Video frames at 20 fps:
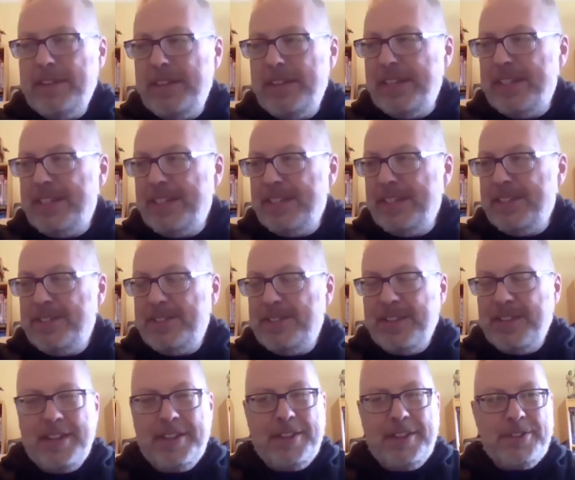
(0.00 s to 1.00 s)
this
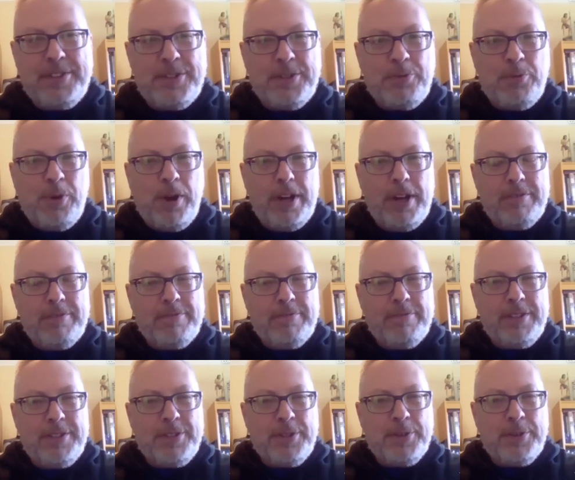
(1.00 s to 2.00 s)
is
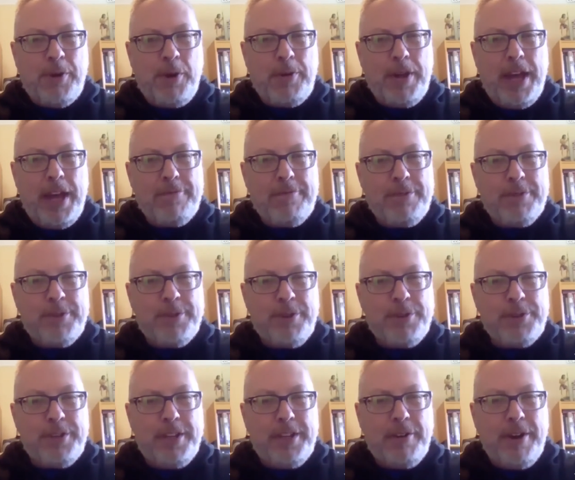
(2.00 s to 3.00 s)
what we have for
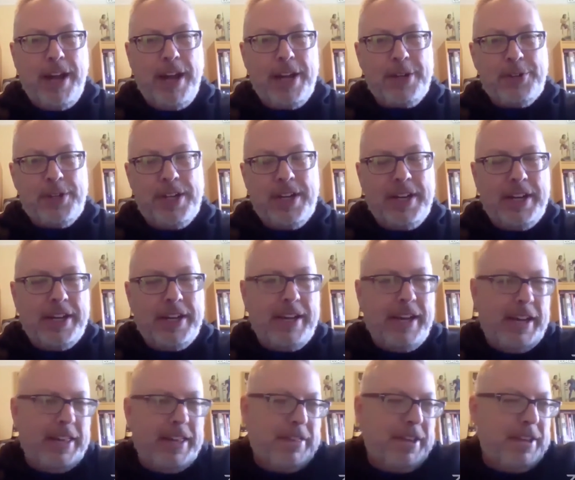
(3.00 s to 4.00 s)
social interaction, and
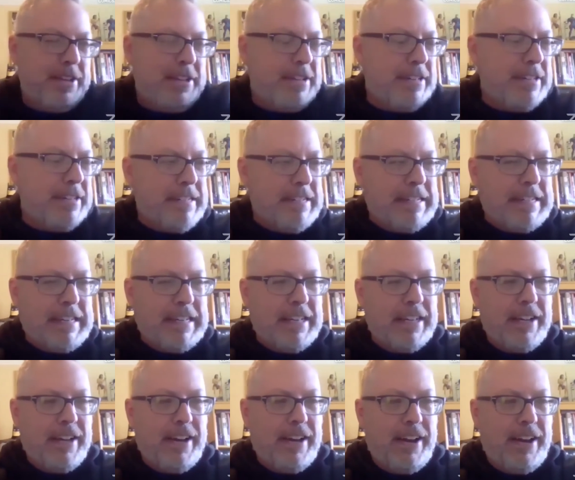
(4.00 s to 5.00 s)
I think,
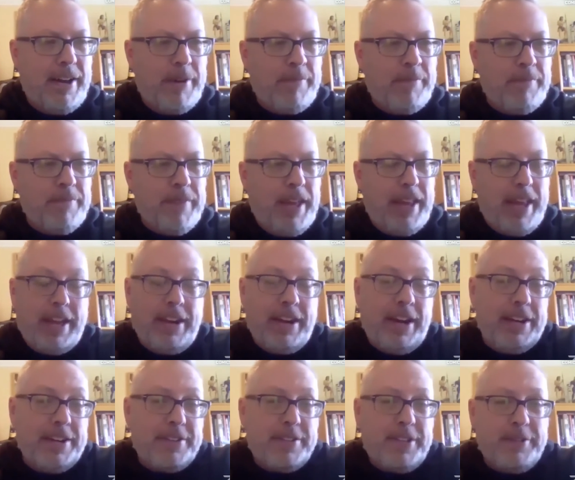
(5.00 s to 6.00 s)
and
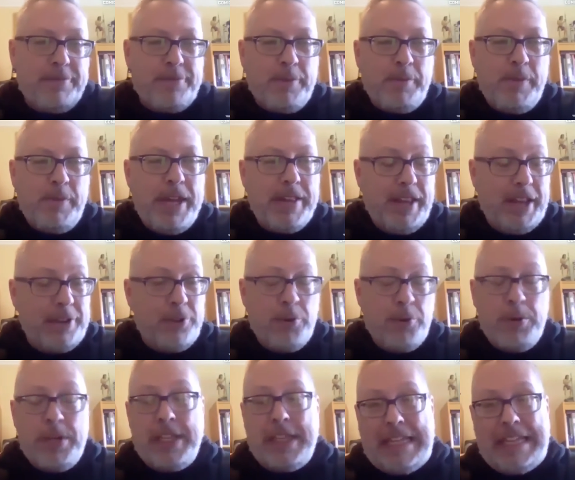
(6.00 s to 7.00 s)
honestly, for me, like
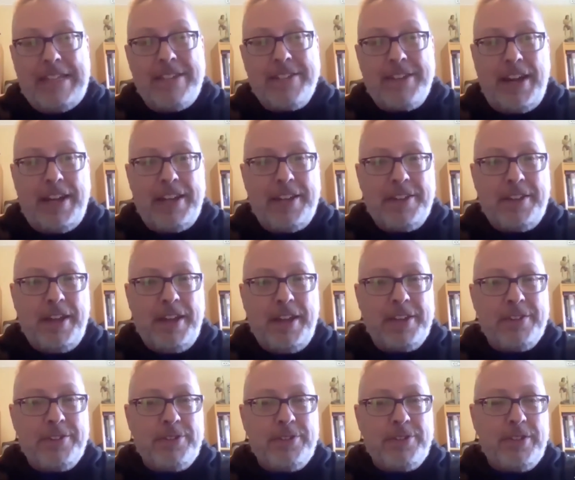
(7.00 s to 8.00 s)
doing these kind of
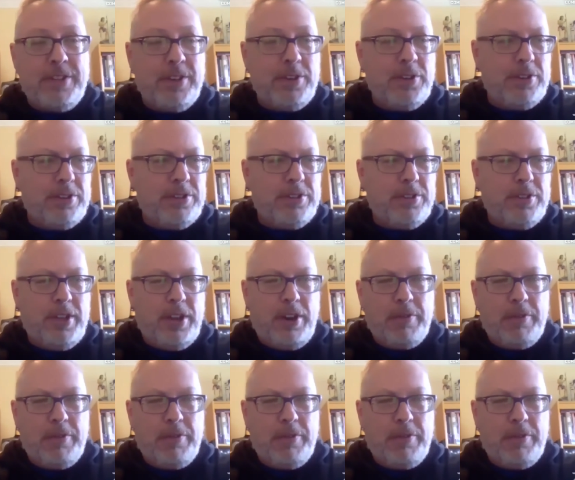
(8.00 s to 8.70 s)
things, it's,